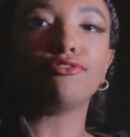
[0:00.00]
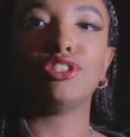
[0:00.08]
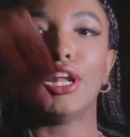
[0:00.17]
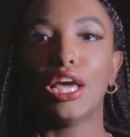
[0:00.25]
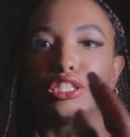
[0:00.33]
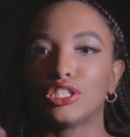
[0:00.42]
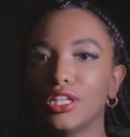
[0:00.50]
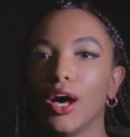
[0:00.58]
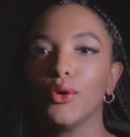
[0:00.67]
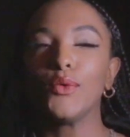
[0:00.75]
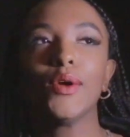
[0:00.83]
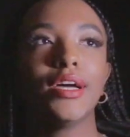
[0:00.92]
That is
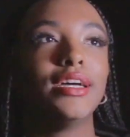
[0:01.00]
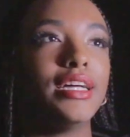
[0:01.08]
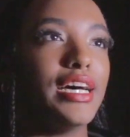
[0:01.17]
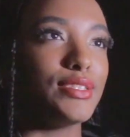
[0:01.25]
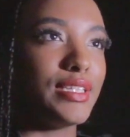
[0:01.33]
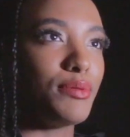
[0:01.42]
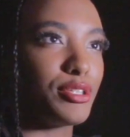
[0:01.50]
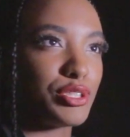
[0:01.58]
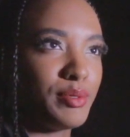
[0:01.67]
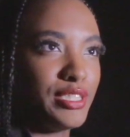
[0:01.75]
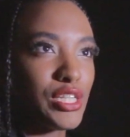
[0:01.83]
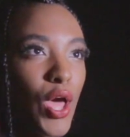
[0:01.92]
dope. That's what that
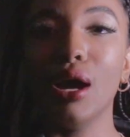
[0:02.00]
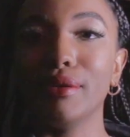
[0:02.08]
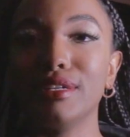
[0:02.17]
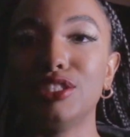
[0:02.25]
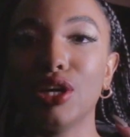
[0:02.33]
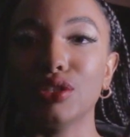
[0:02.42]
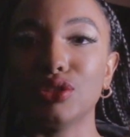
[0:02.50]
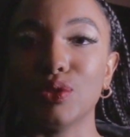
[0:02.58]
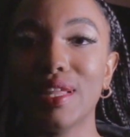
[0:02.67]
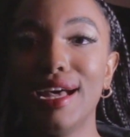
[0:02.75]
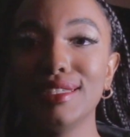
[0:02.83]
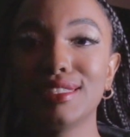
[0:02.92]
picture means. Alright, y'all, so
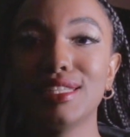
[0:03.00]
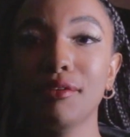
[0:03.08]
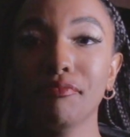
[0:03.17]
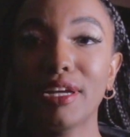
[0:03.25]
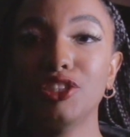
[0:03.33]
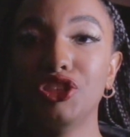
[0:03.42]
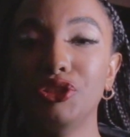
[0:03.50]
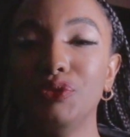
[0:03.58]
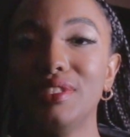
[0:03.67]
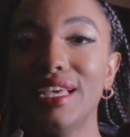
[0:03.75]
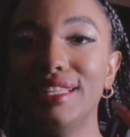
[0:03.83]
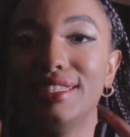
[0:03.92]
that's my
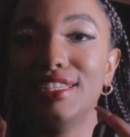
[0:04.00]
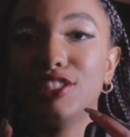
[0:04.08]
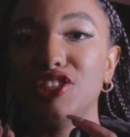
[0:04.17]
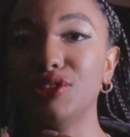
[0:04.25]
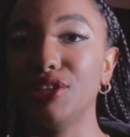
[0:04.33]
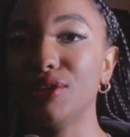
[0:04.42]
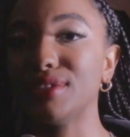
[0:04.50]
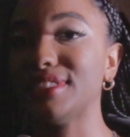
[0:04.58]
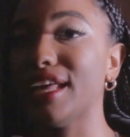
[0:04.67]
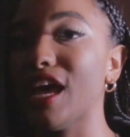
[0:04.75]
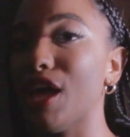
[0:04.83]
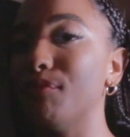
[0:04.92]
shoot in this studio
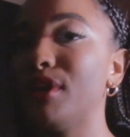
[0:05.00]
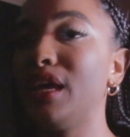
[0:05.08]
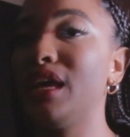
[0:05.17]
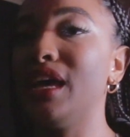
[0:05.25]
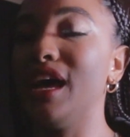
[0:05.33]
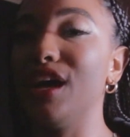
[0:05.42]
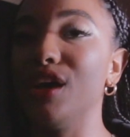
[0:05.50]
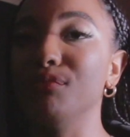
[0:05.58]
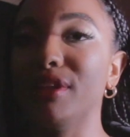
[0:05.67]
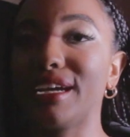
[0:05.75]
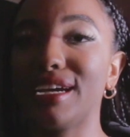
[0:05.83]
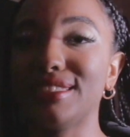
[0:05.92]
setup.
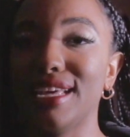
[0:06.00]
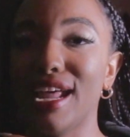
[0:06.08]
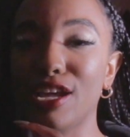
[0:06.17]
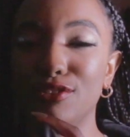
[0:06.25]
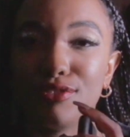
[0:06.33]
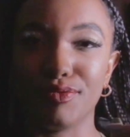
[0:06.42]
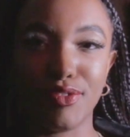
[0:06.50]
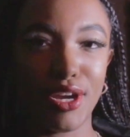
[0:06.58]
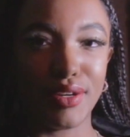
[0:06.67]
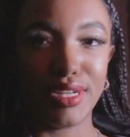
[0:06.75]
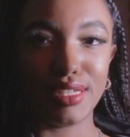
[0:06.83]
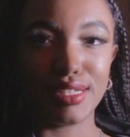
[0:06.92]
Like I said, I use
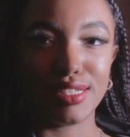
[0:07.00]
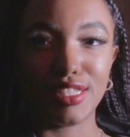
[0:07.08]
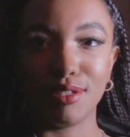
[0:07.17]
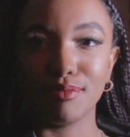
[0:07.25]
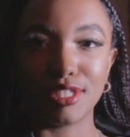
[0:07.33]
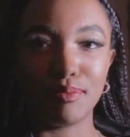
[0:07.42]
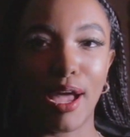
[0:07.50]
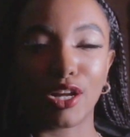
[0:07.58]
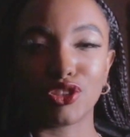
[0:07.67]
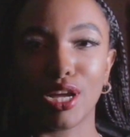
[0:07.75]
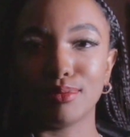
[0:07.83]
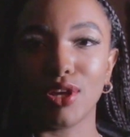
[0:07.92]
various seamless
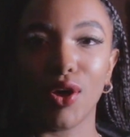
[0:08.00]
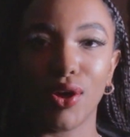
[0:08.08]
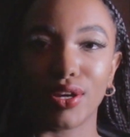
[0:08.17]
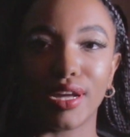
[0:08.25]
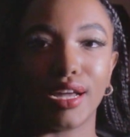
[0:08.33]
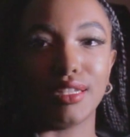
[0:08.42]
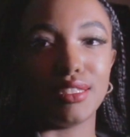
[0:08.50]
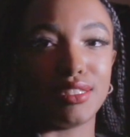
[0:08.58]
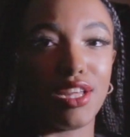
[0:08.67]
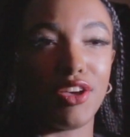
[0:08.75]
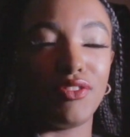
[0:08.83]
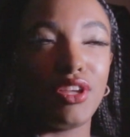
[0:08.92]
backdrops, all kind of
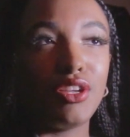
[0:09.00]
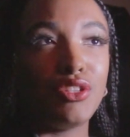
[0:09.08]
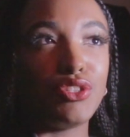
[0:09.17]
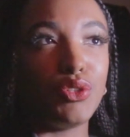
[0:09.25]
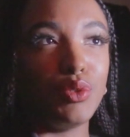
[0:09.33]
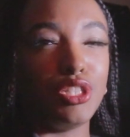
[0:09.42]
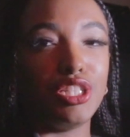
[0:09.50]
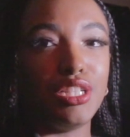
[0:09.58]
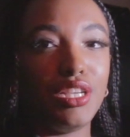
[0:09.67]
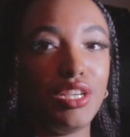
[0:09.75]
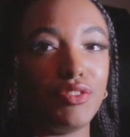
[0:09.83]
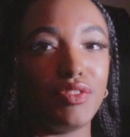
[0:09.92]
stuff to
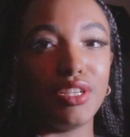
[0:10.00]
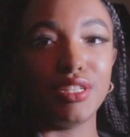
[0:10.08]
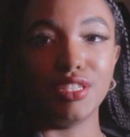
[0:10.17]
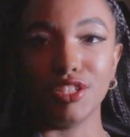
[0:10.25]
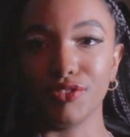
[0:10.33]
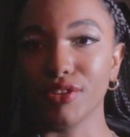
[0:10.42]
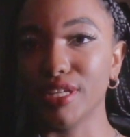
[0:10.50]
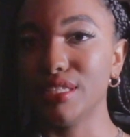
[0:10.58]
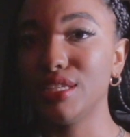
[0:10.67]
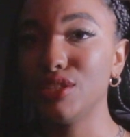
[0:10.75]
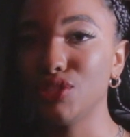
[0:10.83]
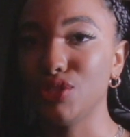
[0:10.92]
achieve
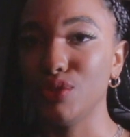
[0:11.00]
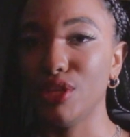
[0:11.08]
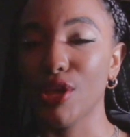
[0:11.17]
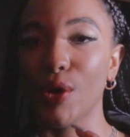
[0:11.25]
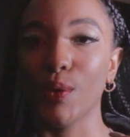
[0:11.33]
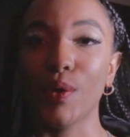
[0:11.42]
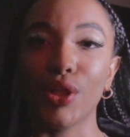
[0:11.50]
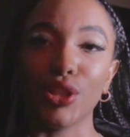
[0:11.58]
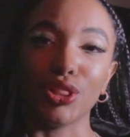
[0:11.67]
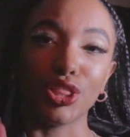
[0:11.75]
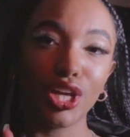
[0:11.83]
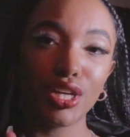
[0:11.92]
different studio
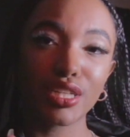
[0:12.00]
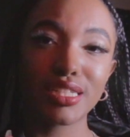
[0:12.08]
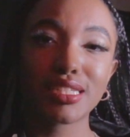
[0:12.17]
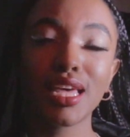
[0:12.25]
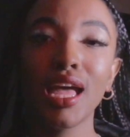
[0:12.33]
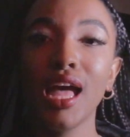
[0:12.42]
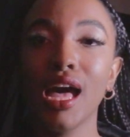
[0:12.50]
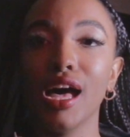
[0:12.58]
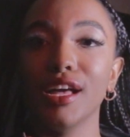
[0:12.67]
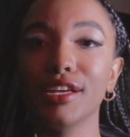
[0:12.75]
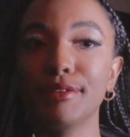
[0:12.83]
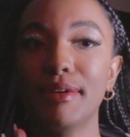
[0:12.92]
looks.
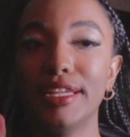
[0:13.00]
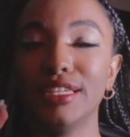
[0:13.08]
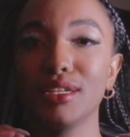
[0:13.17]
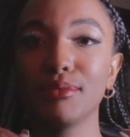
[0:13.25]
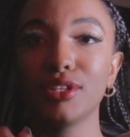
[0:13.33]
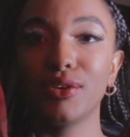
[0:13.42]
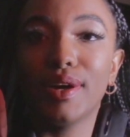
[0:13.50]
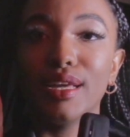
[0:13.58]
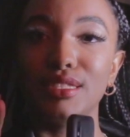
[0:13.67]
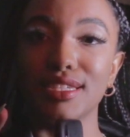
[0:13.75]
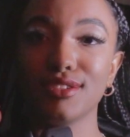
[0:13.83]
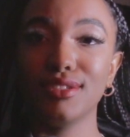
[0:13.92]
And then I'm gonna go
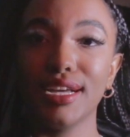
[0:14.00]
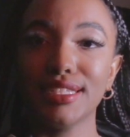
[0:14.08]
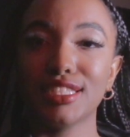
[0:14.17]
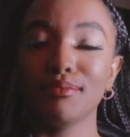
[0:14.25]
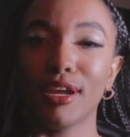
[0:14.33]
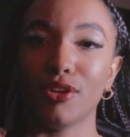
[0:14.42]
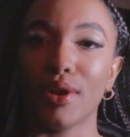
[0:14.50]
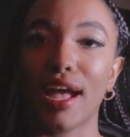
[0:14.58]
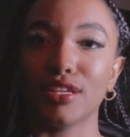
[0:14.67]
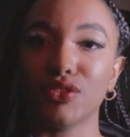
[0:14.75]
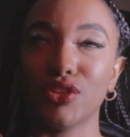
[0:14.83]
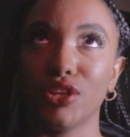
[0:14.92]
ahead and take you guys to my
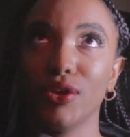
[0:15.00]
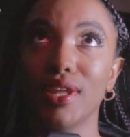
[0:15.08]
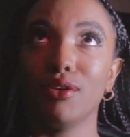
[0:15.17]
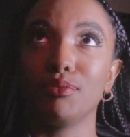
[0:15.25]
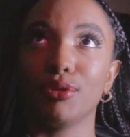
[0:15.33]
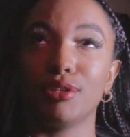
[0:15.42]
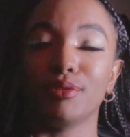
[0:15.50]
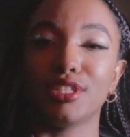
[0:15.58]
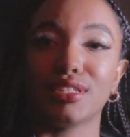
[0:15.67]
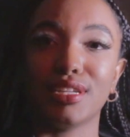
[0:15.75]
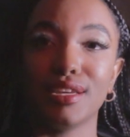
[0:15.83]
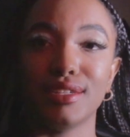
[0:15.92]
grass video. That one pretty much
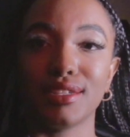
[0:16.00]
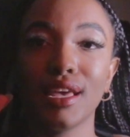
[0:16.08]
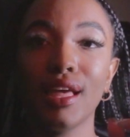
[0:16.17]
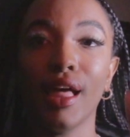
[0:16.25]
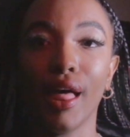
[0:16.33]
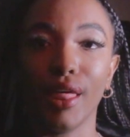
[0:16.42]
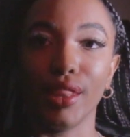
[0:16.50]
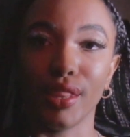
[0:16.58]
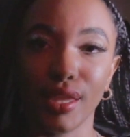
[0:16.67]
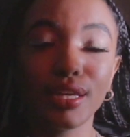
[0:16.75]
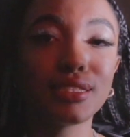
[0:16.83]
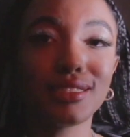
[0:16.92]
stays
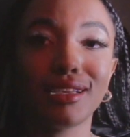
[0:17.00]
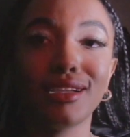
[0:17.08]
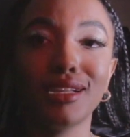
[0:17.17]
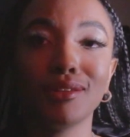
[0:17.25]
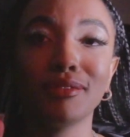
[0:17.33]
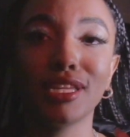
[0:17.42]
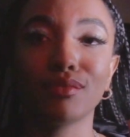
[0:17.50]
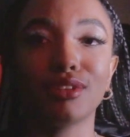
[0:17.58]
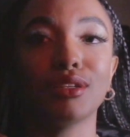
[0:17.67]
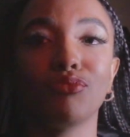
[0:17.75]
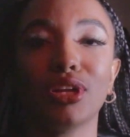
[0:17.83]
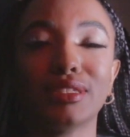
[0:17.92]
the same, and I'm
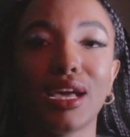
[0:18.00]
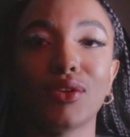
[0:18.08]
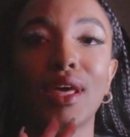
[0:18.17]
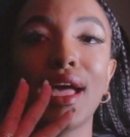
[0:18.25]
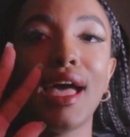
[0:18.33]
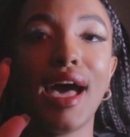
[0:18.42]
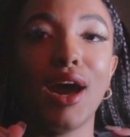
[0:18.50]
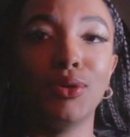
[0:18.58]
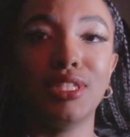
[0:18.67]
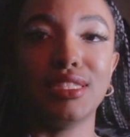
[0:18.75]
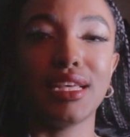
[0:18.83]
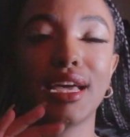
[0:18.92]
gonna break down how
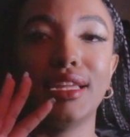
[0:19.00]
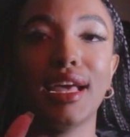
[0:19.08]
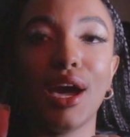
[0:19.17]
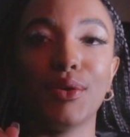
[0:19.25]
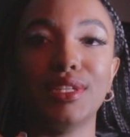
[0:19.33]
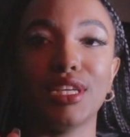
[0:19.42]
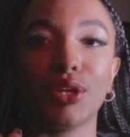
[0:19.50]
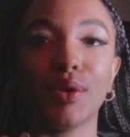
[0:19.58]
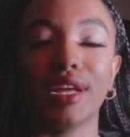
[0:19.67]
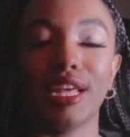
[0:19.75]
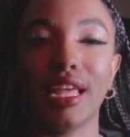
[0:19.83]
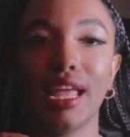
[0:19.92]
I design it, how I
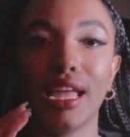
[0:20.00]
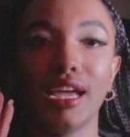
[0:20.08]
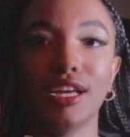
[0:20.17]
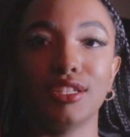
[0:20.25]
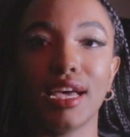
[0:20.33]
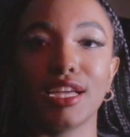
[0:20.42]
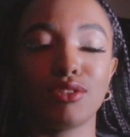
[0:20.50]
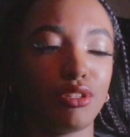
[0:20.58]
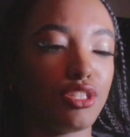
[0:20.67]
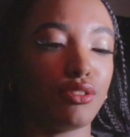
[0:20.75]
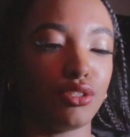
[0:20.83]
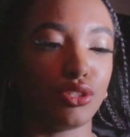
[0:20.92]
decorate it, and I guess we
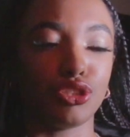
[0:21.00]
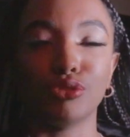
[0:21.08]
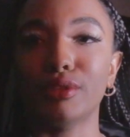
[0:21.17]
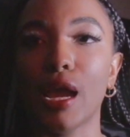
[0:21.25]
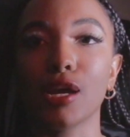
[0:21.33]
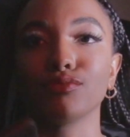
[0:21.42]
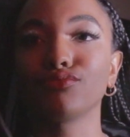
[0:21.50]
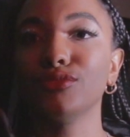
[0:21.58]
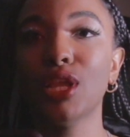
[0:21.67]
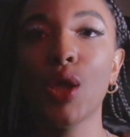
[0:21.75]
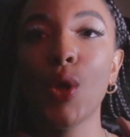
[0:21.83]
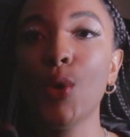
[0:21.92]
could do a little shoot there.
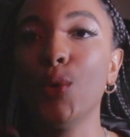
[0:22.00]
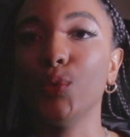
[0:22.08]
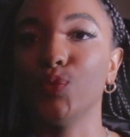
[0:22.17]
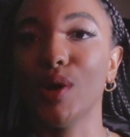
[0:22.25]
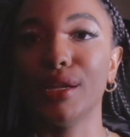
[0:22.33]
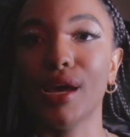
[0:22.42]
Why